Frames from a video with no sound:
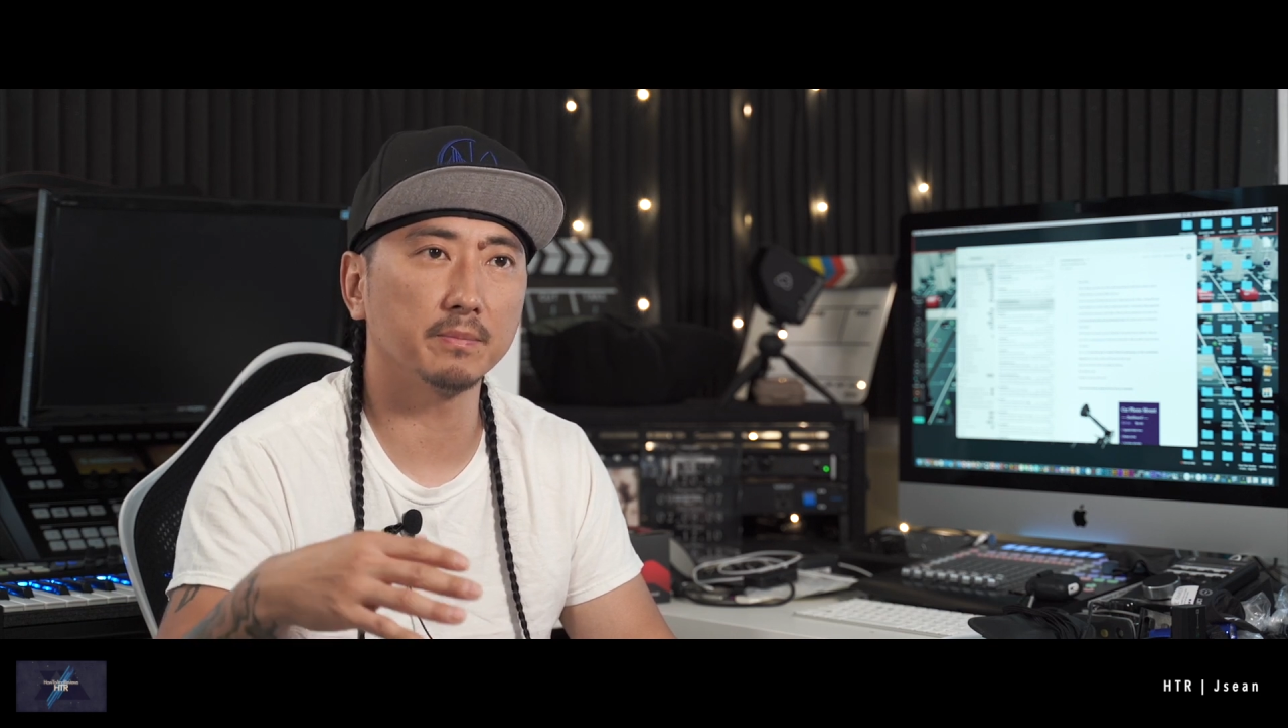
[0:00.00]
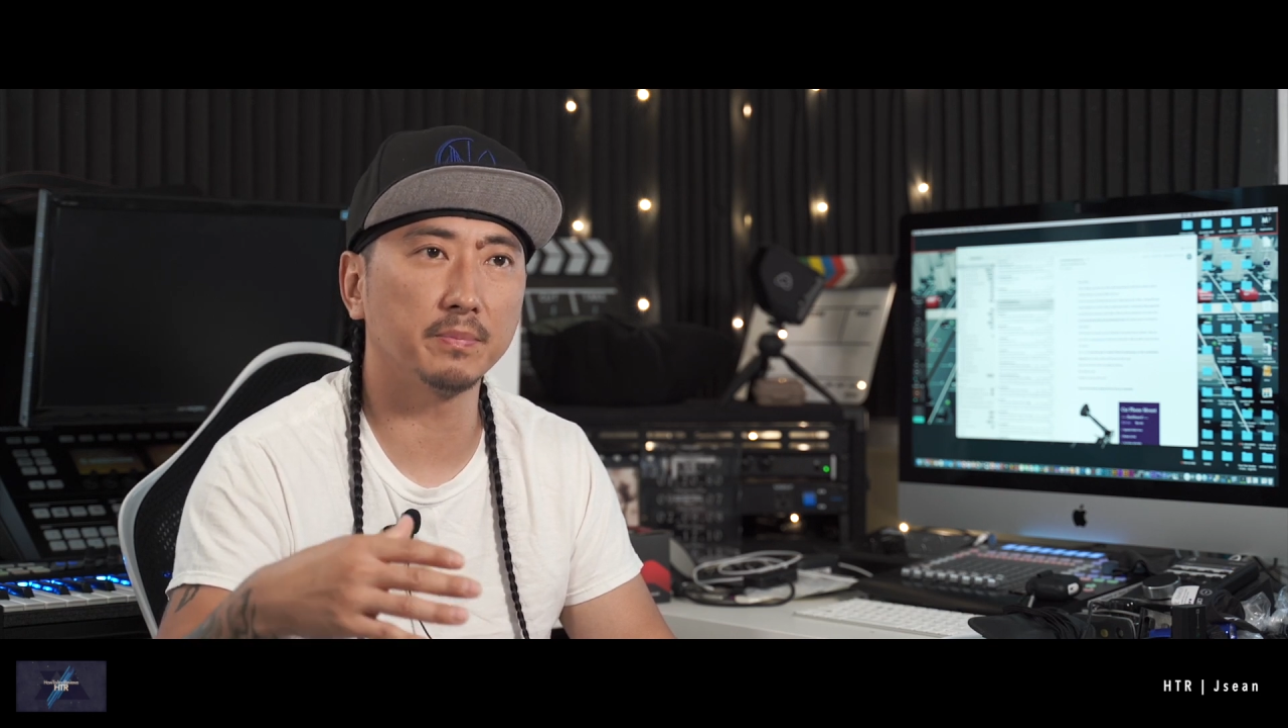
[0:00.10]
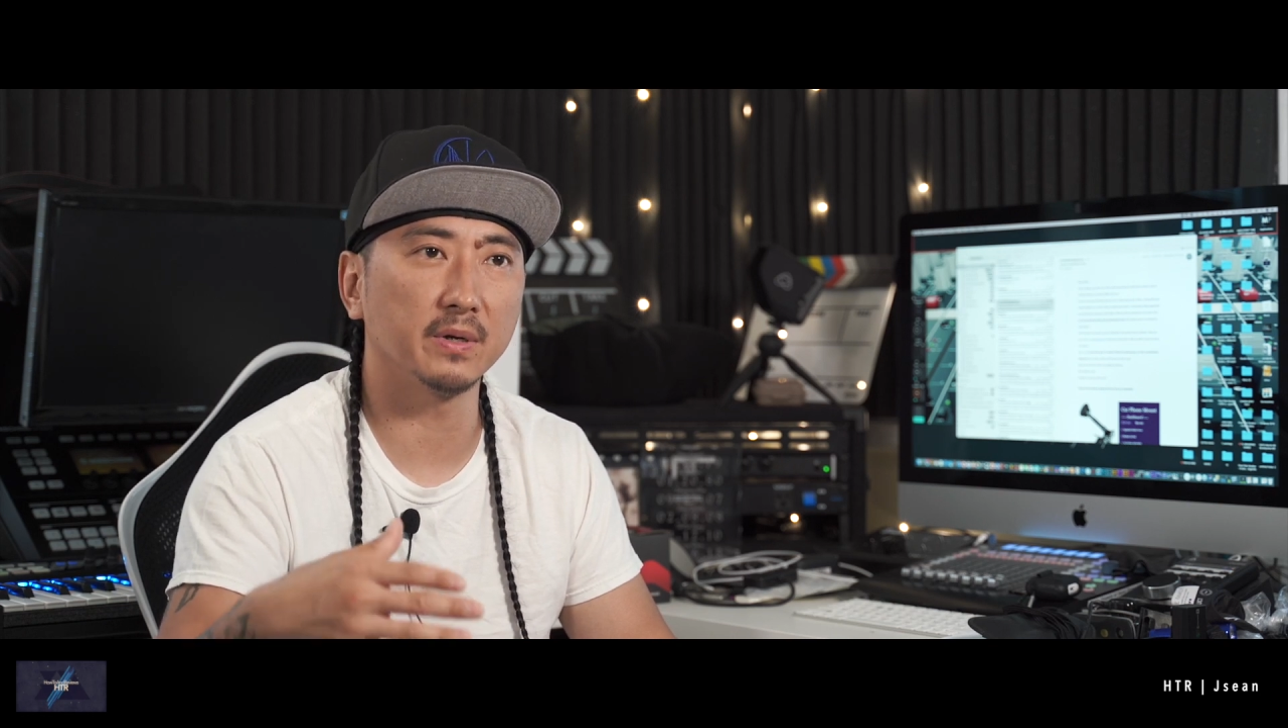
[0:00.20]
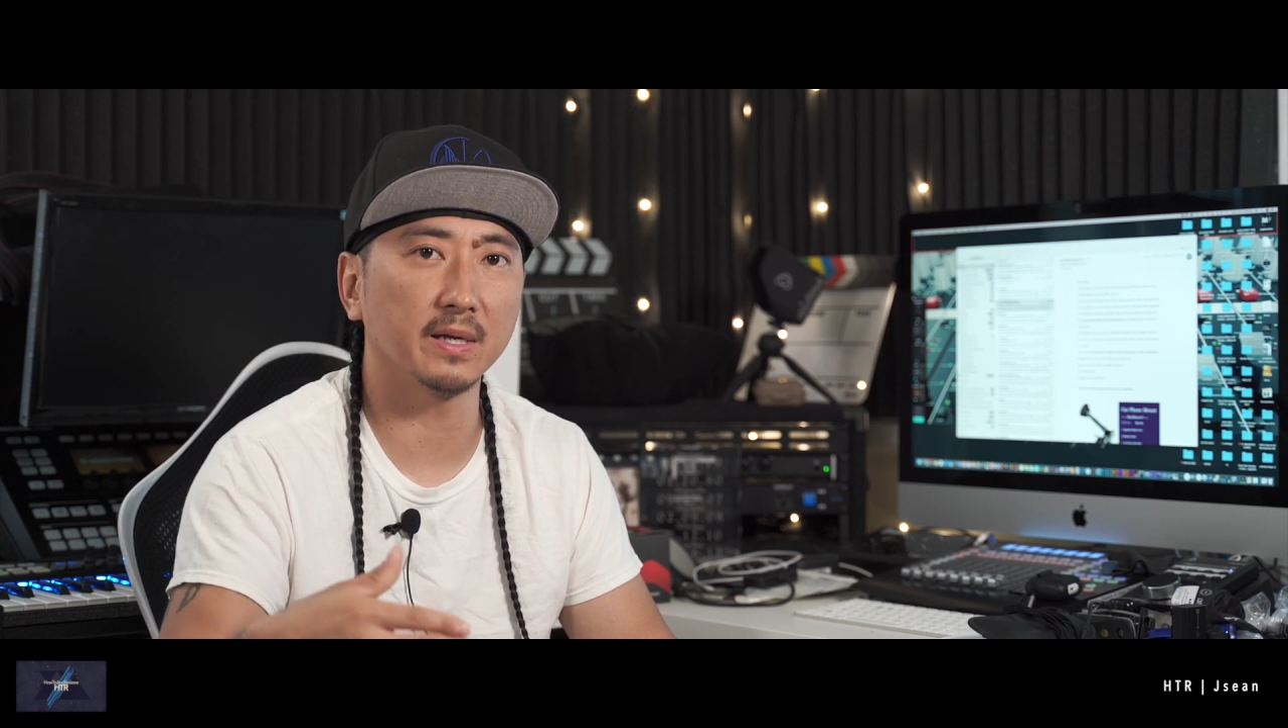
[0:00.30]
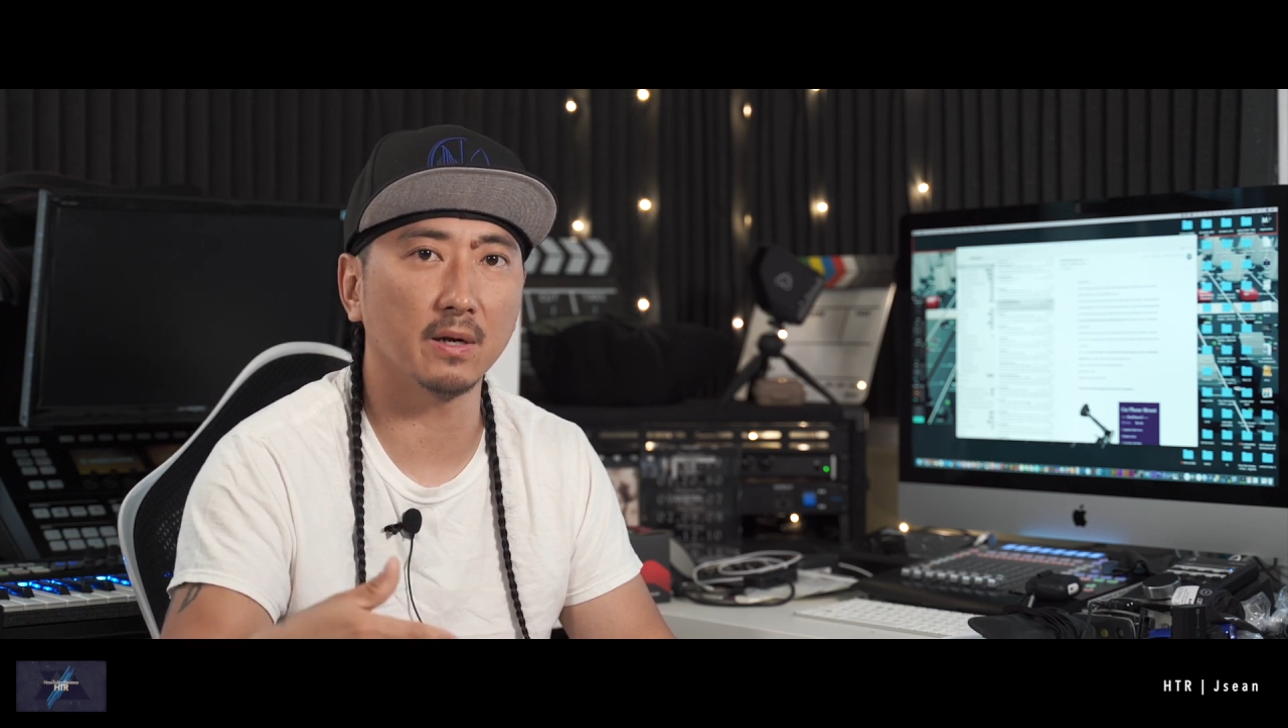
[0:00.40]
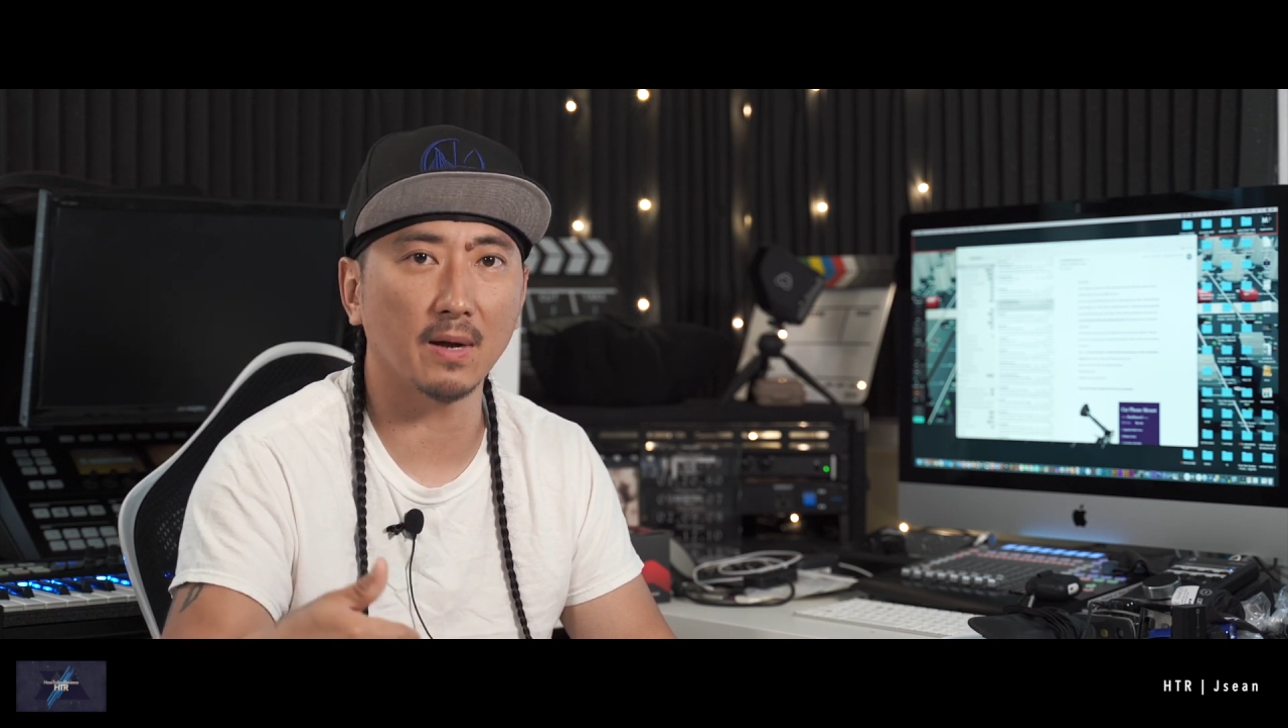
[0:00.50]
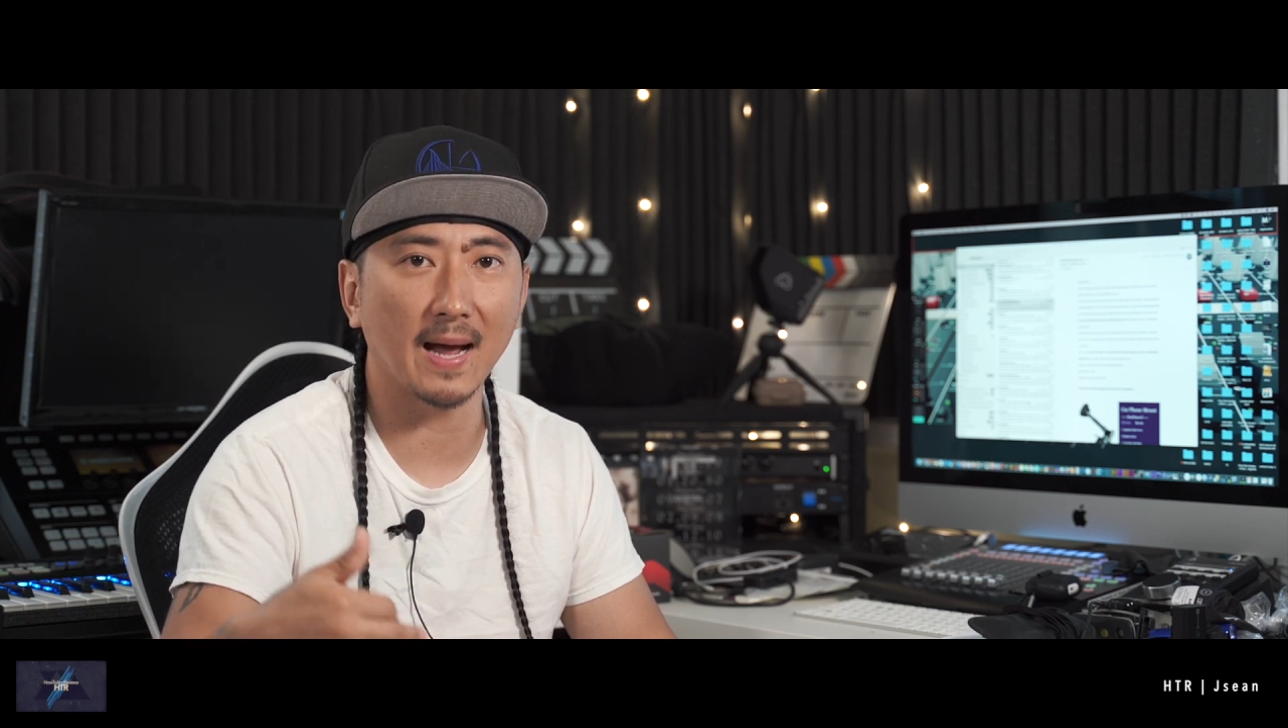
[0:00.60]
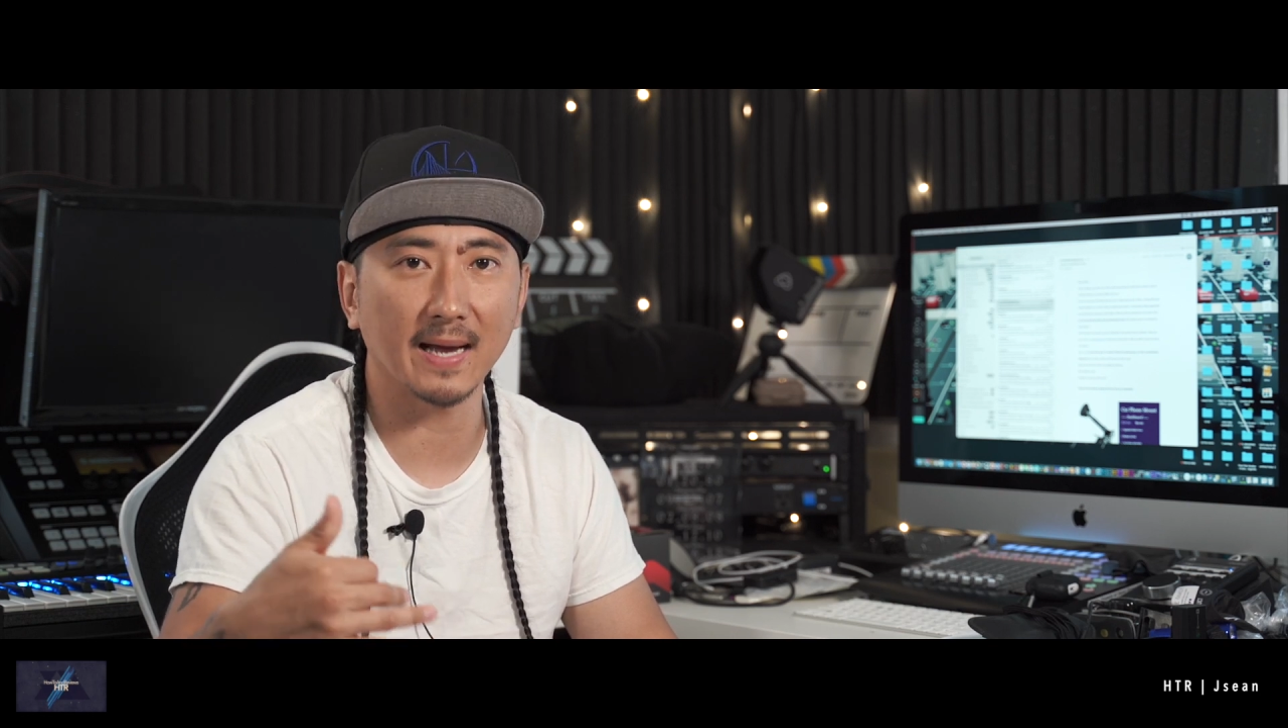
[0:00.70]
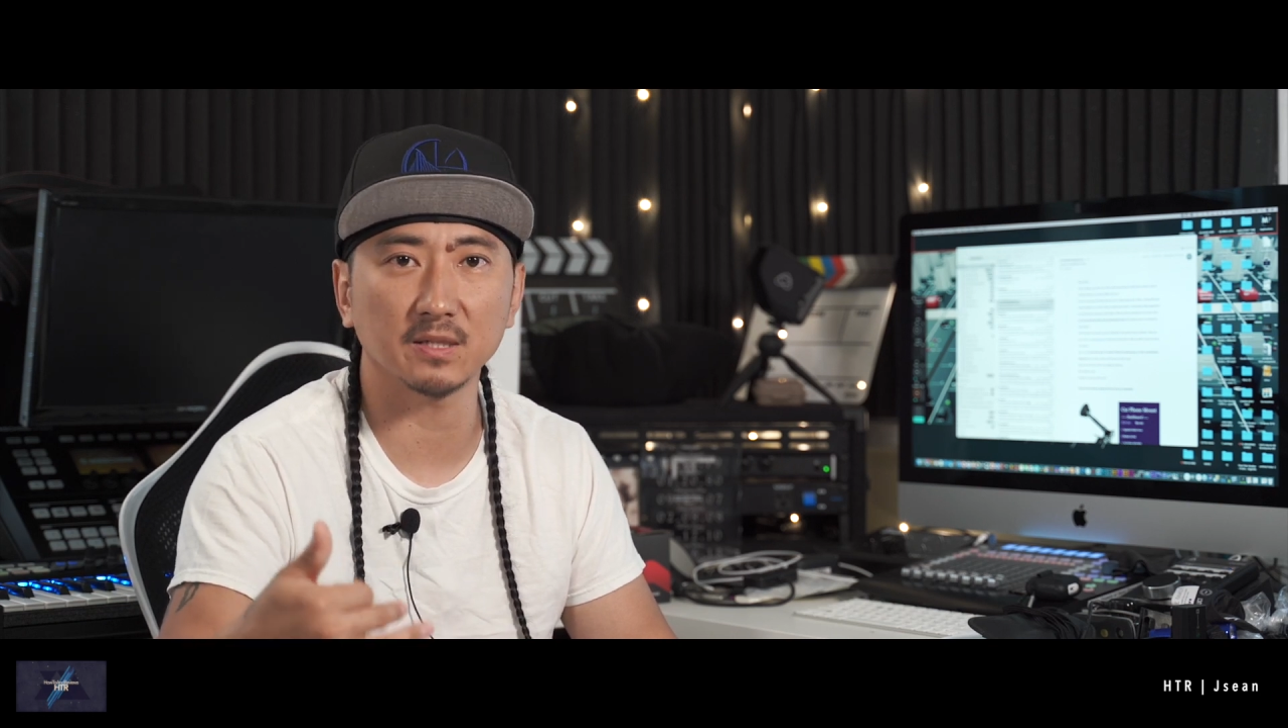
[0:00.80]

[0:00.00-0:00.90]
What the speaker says: put it on high